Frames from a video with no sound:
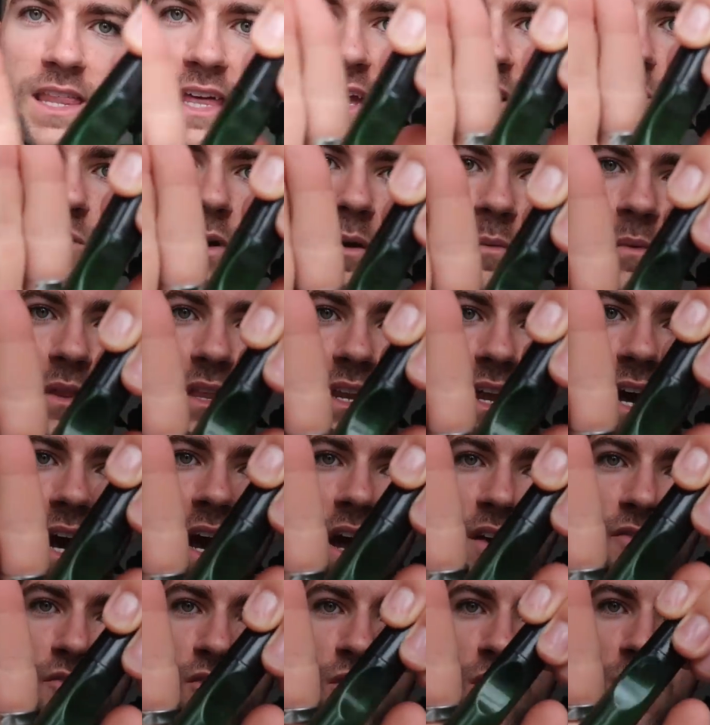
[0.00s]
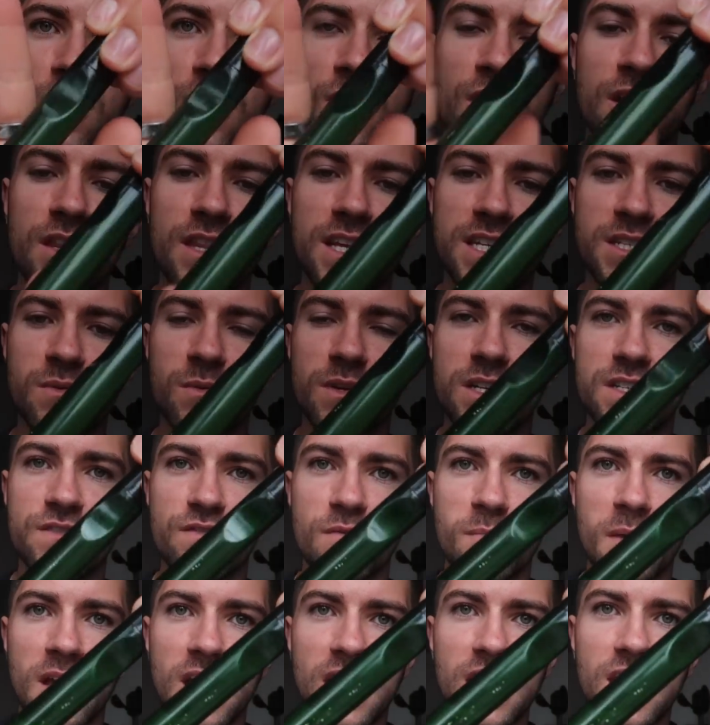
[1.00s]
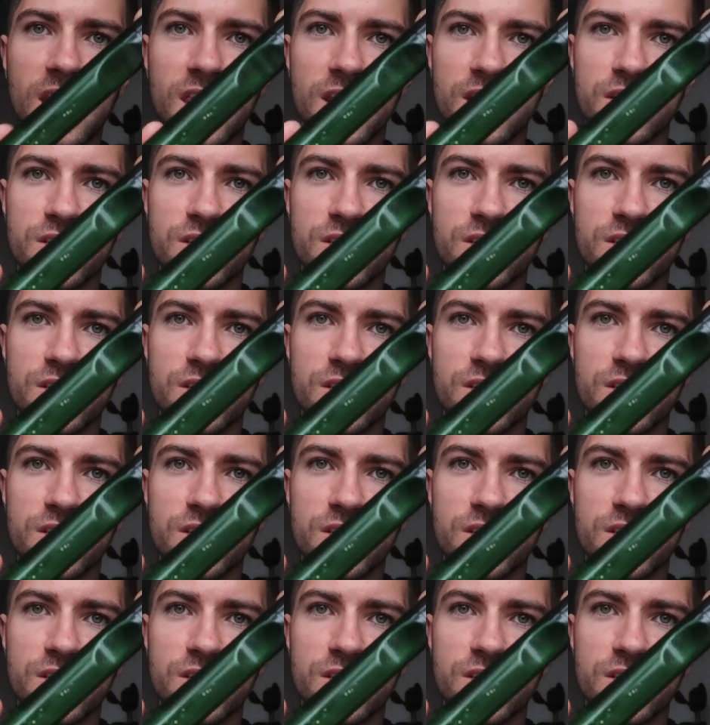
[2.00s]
then go in with an eye roll on. This one is from Heath,